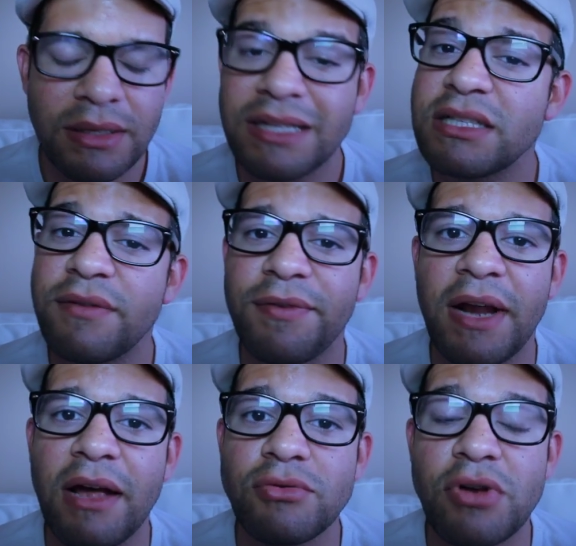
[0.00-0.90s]
That's it for
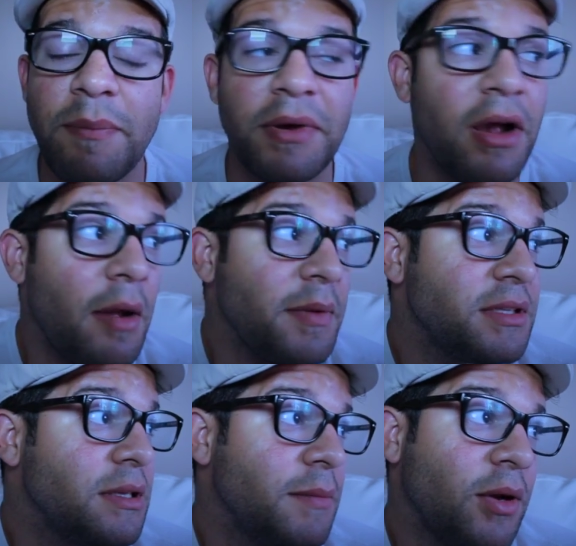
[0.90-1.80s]
now. Drop your
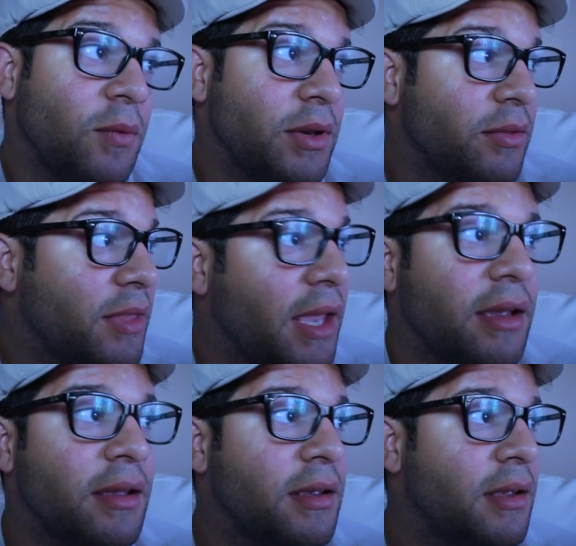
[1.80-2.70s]
comments. Let me know what you
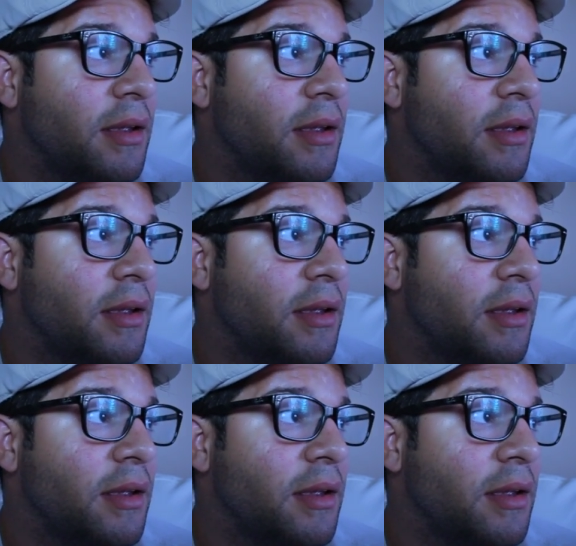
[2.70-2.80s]
think.